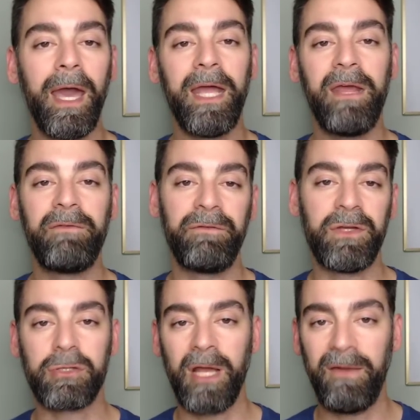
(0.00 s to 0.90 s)
And even if
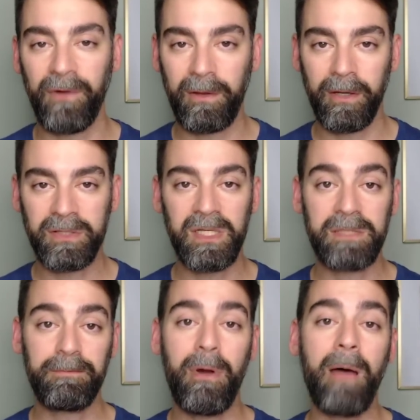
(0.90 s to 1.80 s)
you trade for Clarkson,
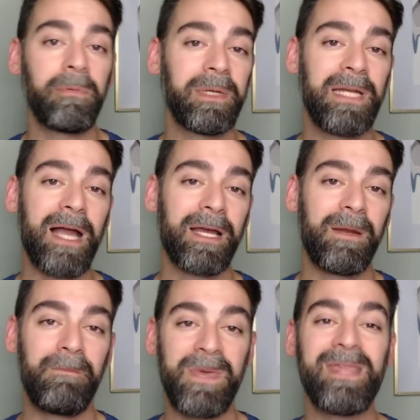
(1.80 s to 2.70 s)
it's probably not
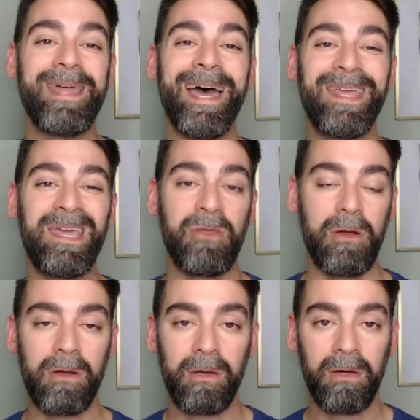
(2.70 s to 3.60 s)
going to be that
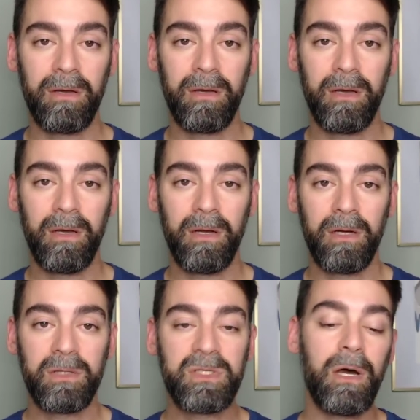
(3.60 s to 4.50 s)
either.
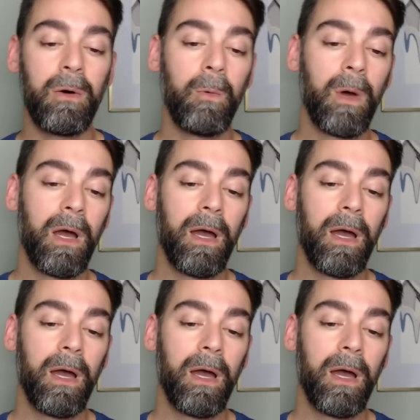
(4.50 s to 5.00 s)
So